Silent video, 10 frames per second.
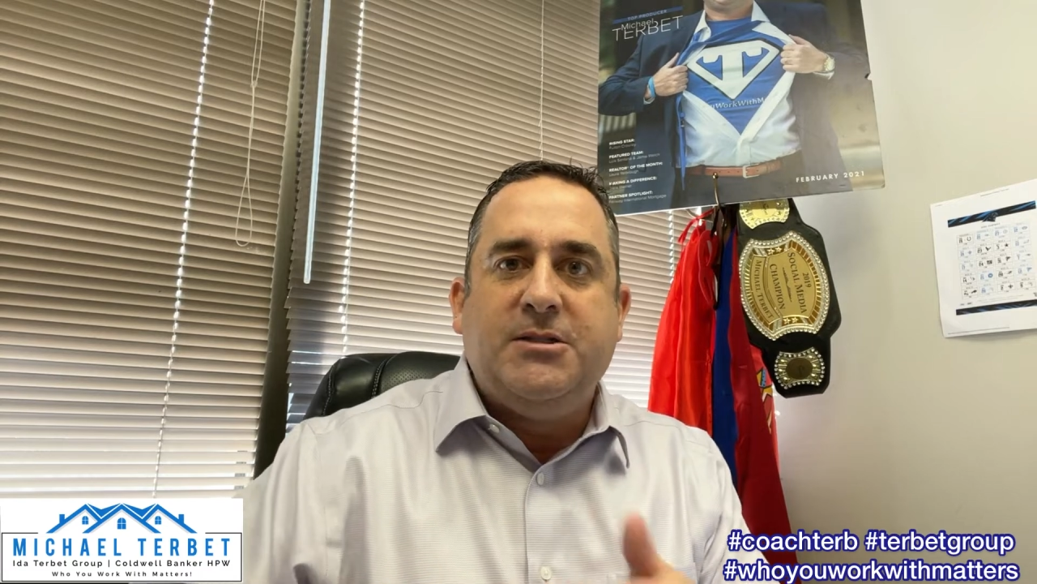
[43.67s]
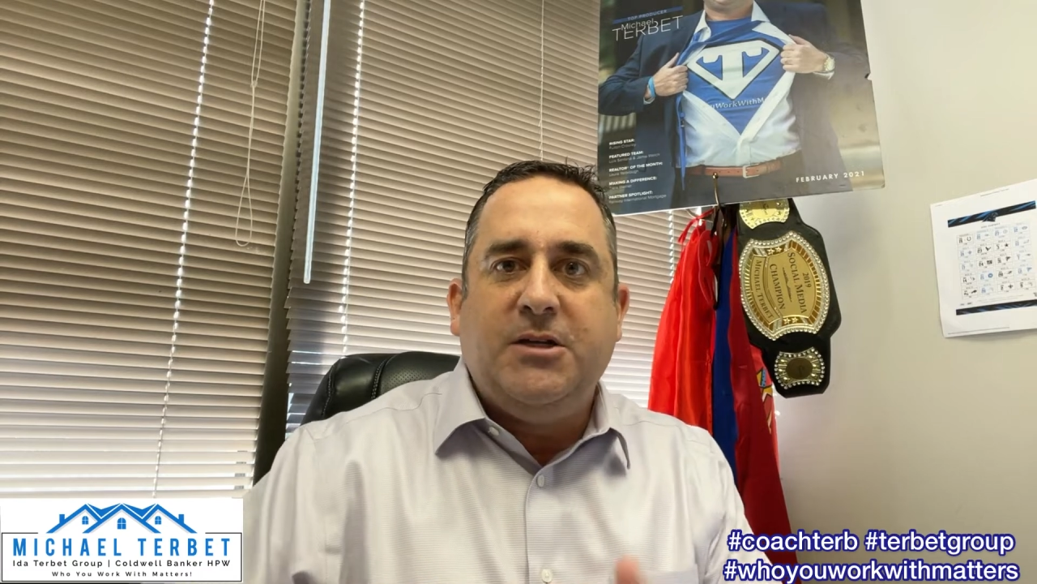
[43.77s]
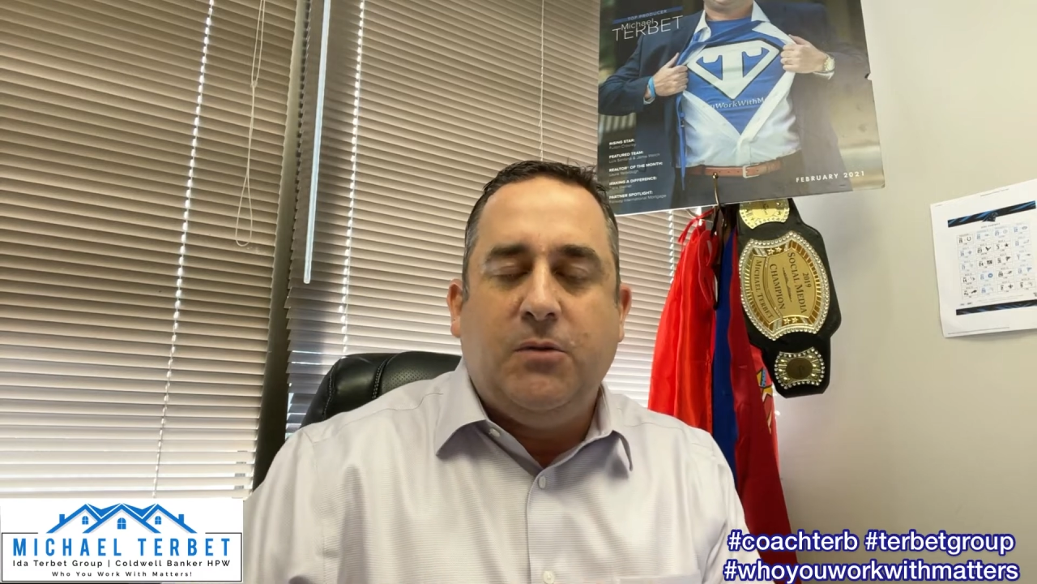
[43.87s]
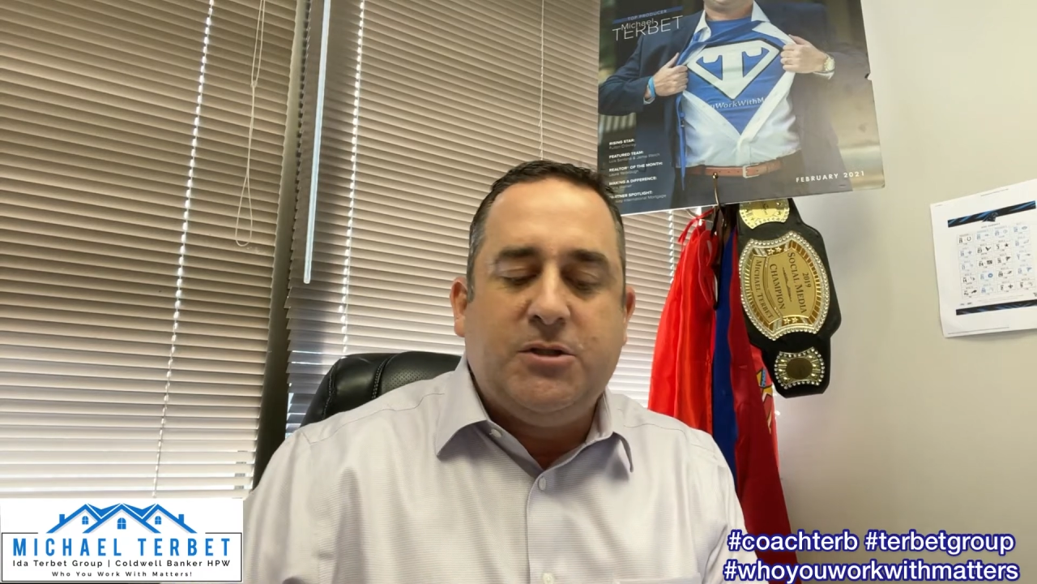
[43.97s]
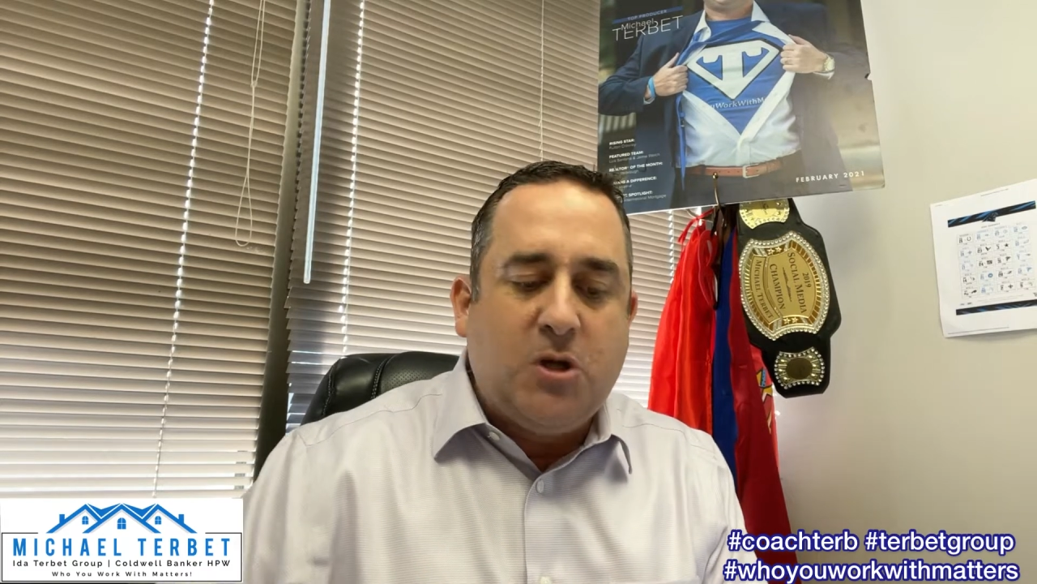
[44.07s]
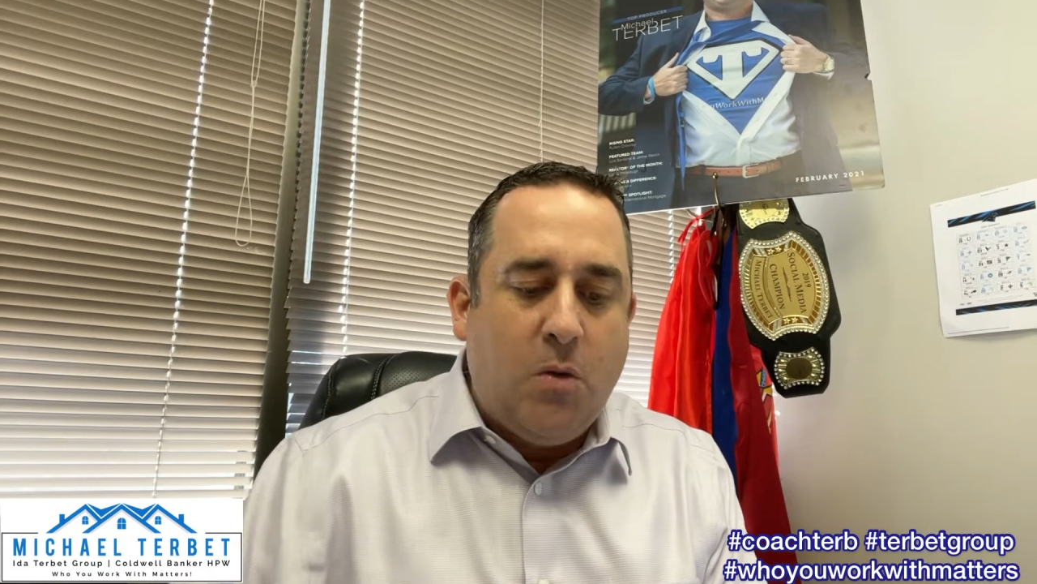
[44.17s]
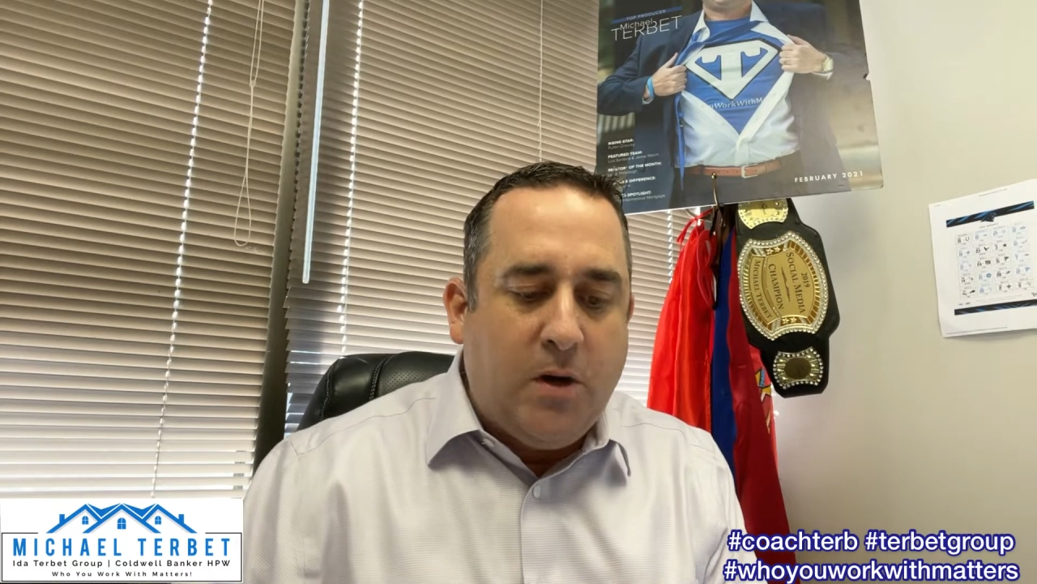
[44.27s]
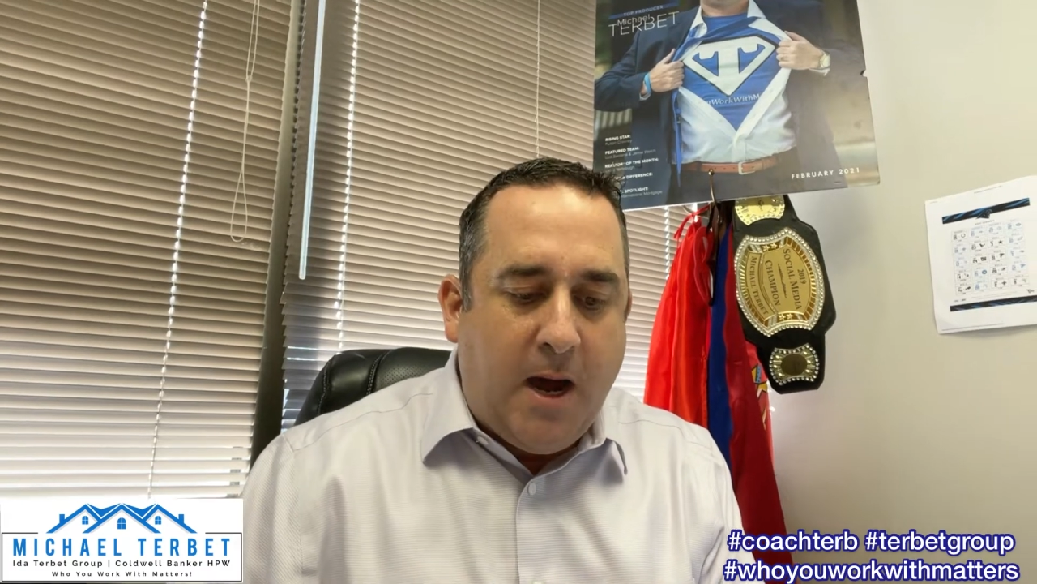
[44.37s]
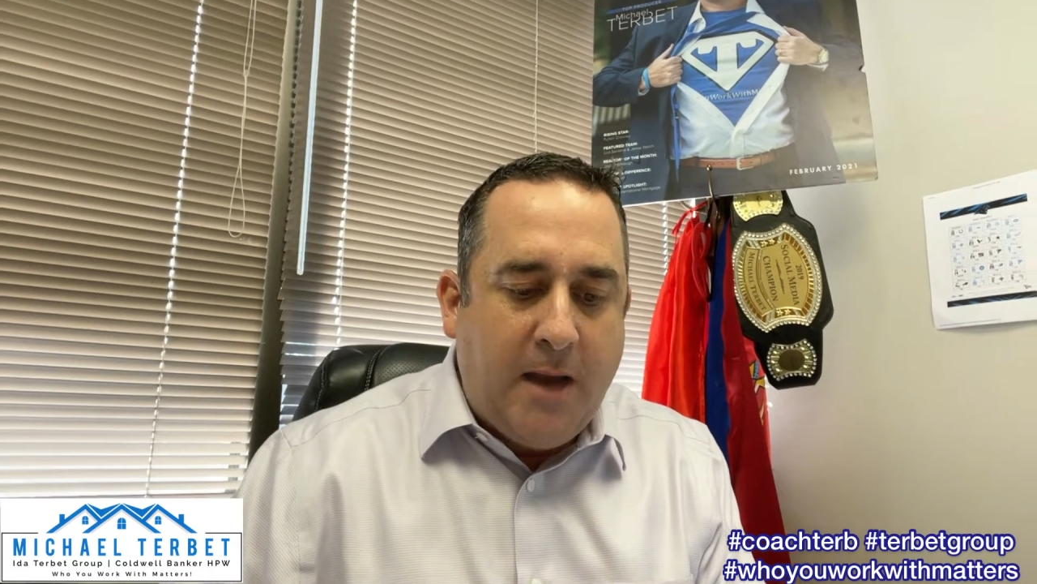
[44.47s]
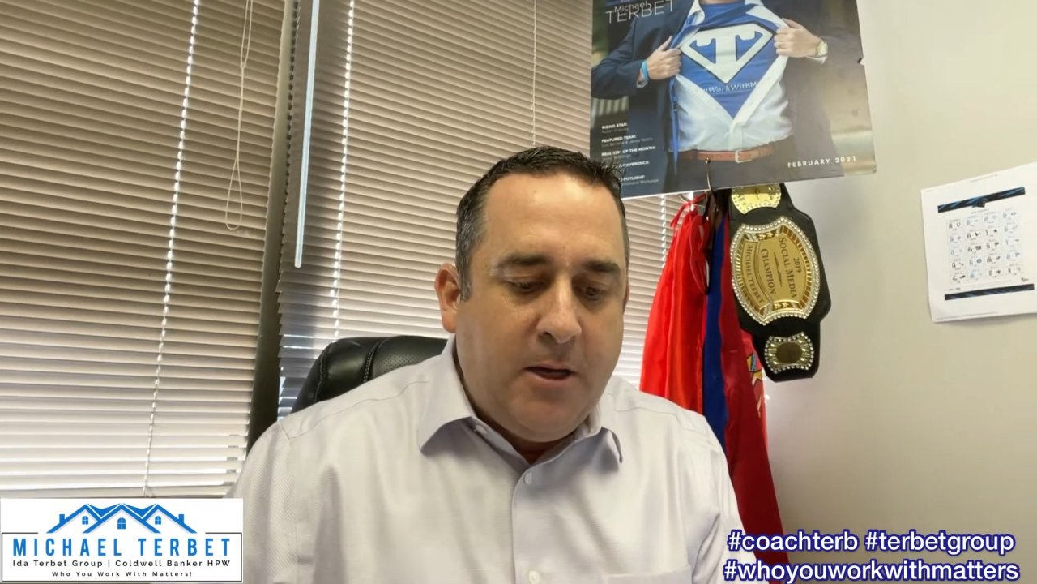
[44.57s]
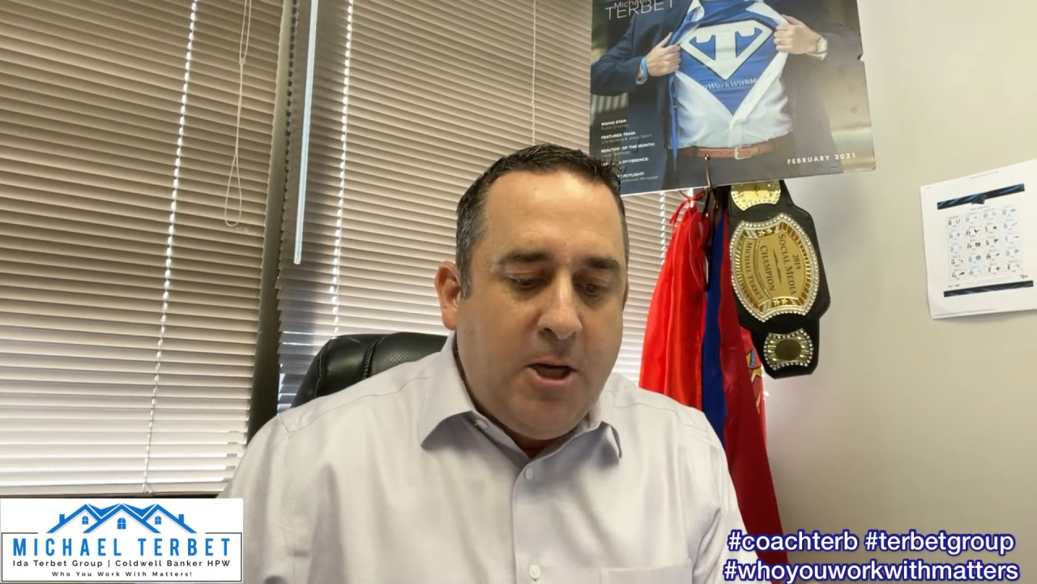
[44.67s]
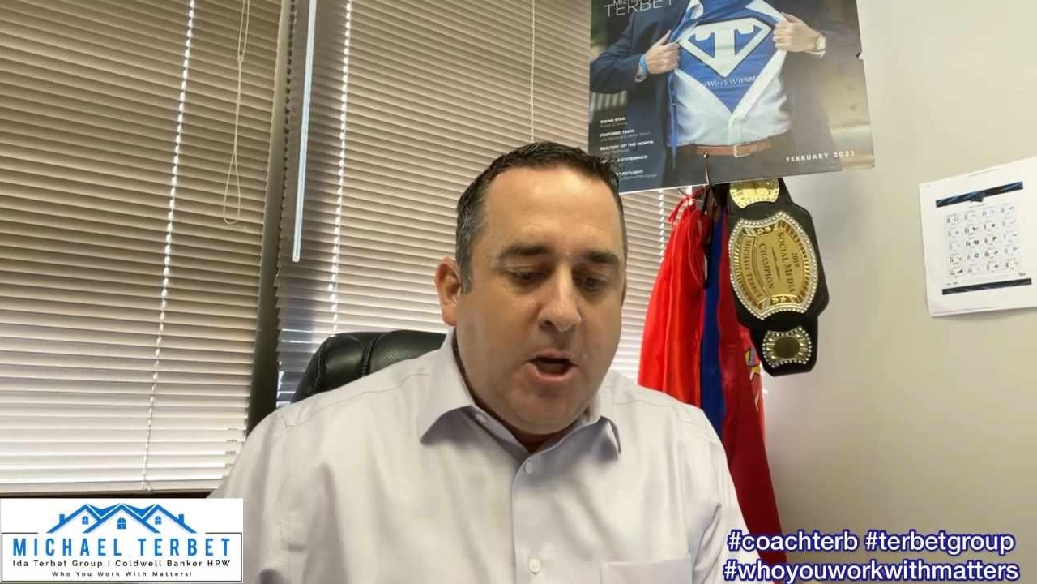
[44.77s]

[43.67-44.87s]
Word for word: see what's going on.